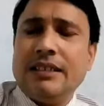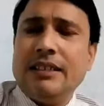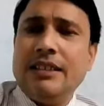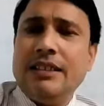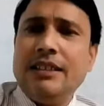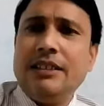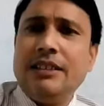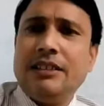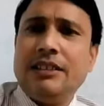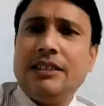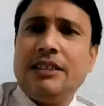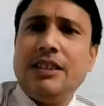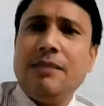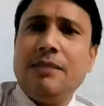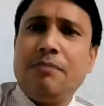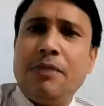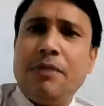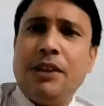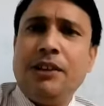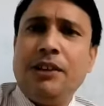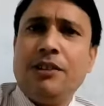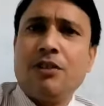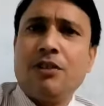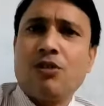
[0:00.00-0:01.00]
it
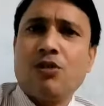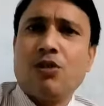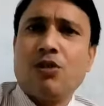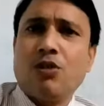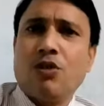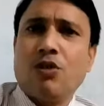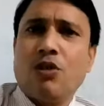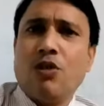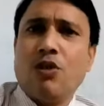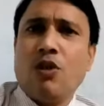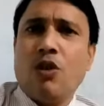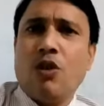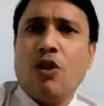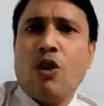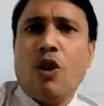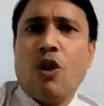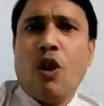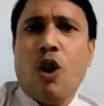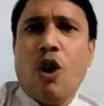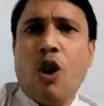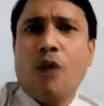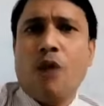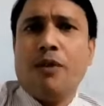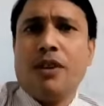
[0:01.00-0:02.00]
depends
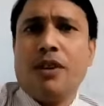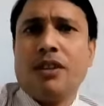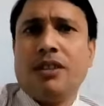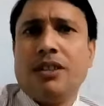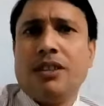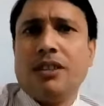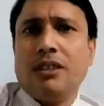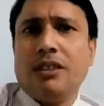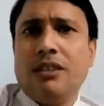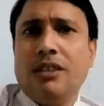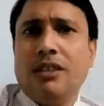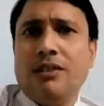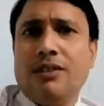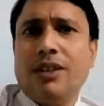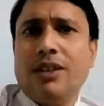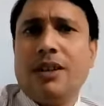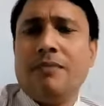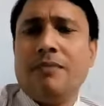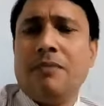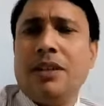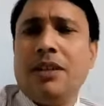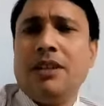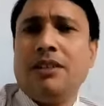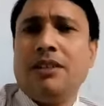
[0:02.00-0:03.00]
over the
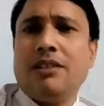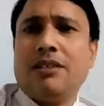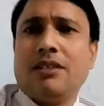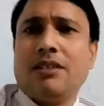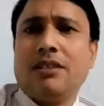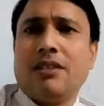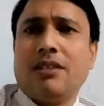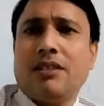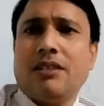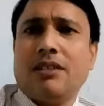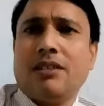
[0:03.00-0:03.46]
government